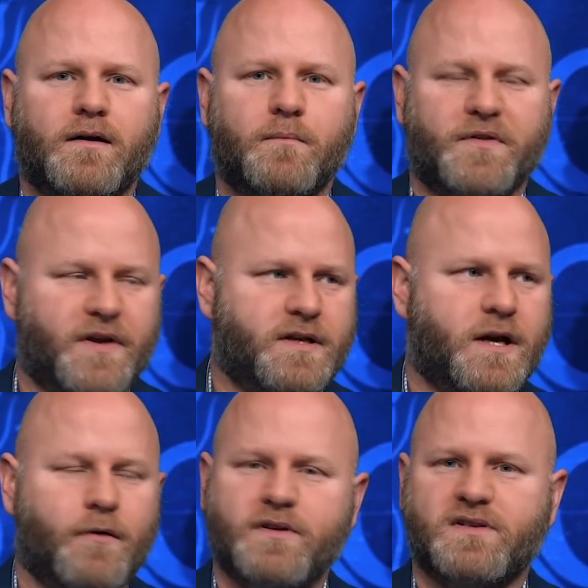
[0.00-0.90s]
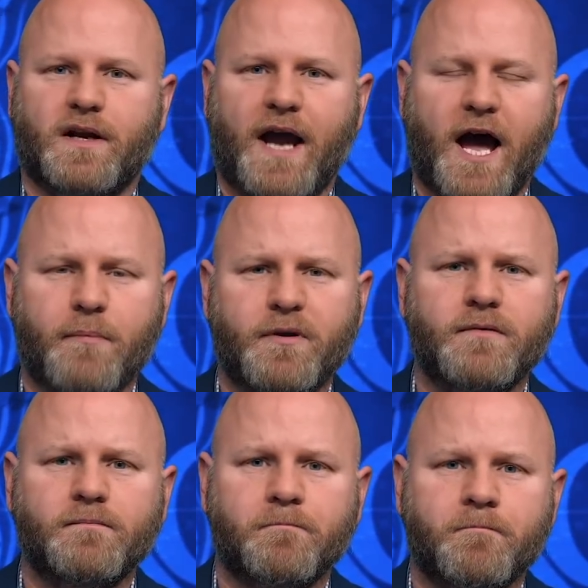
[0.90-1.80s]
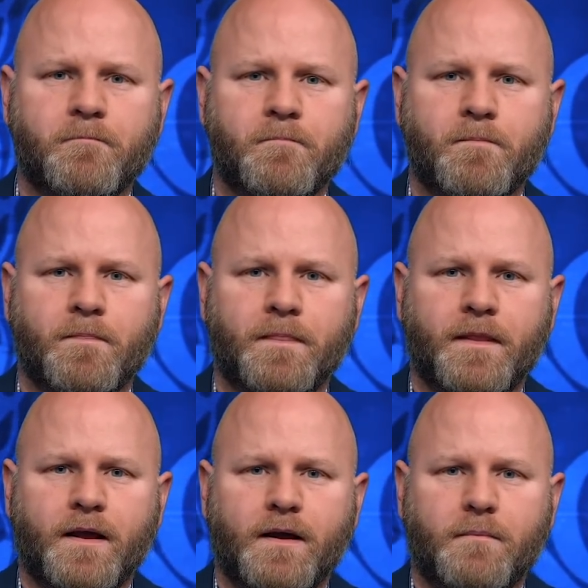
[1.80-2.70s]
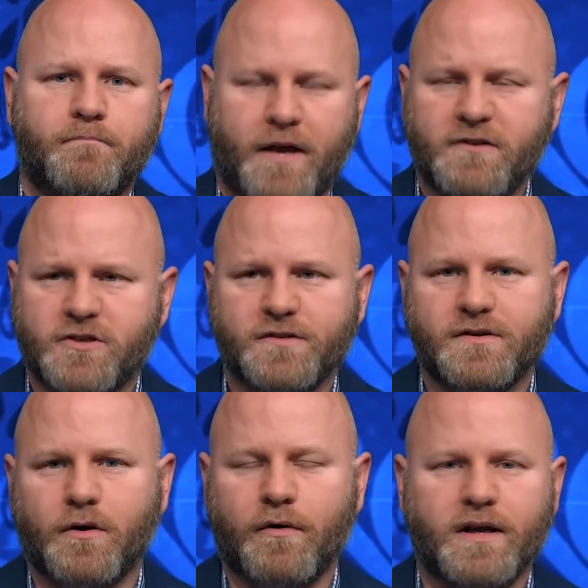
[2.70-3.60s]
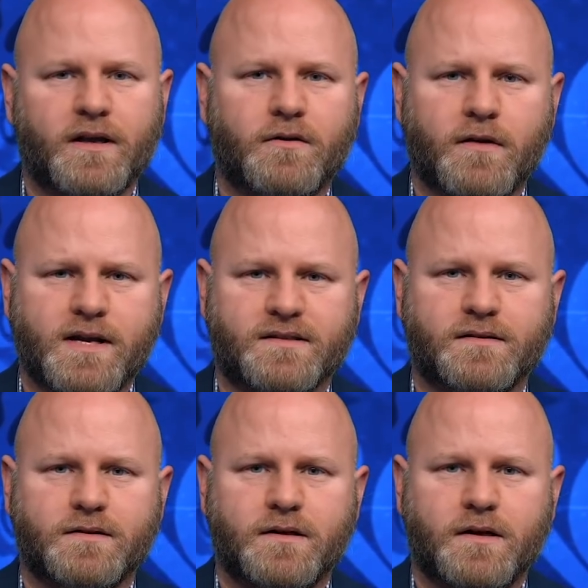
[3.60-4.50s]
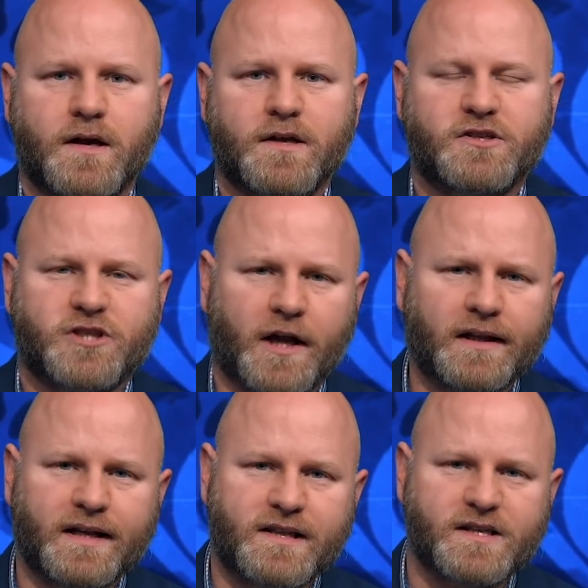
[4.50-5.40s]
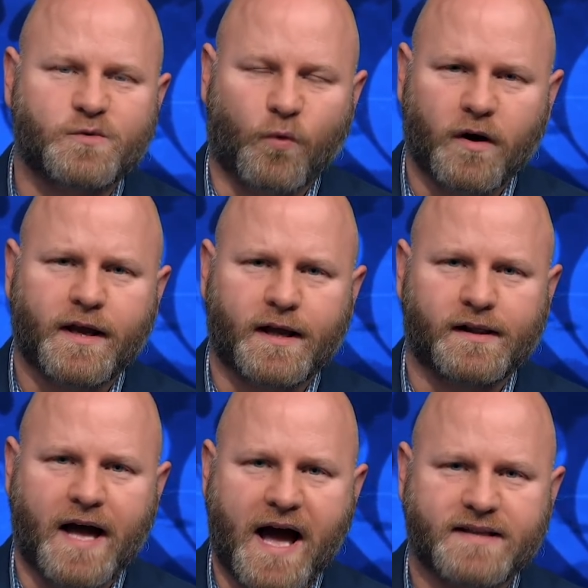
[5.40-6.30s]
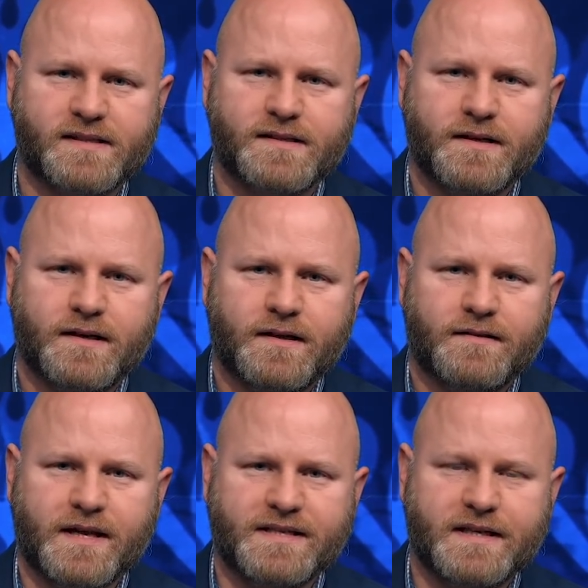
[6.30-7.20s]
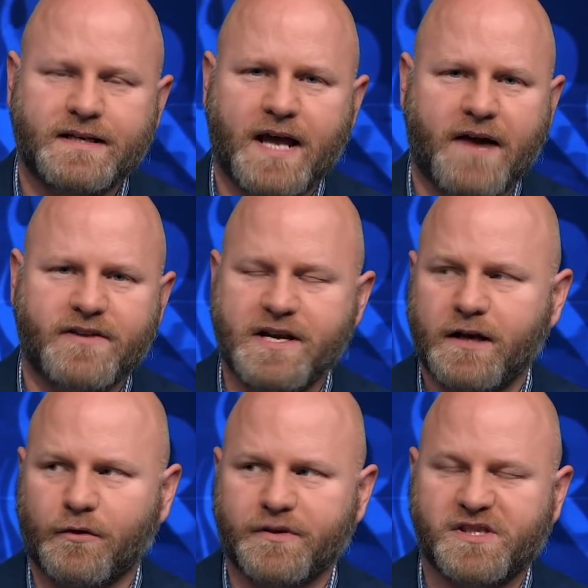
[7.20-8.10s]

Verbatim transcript: But then you know what's going to happen? Pensions are going to increase. Suddenly, this working class that didn't have a nickel to